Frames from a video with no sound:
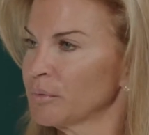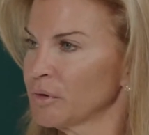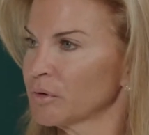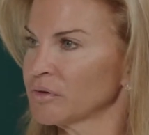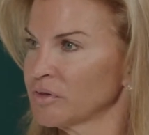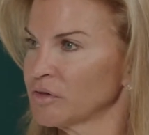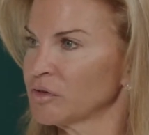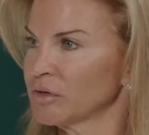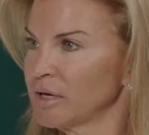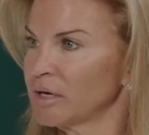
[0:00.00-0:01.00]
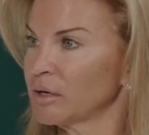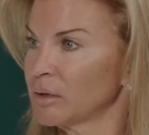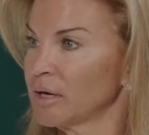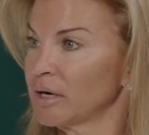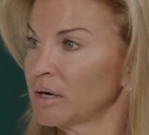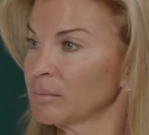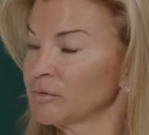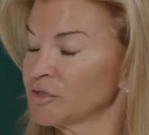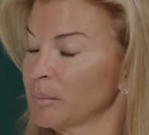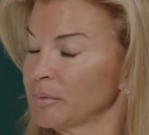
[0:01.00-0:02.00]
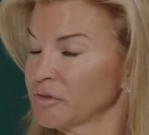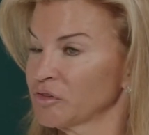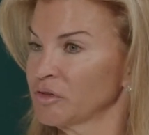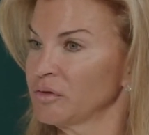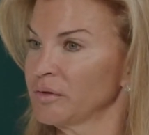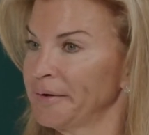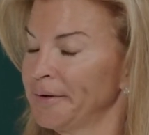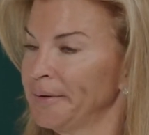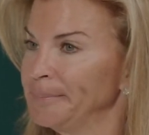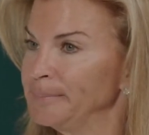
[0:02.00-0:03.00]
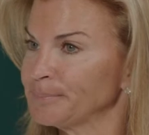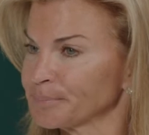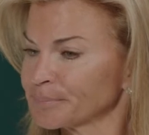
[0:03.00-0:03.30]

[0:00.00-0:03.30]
the organization and our job positions. But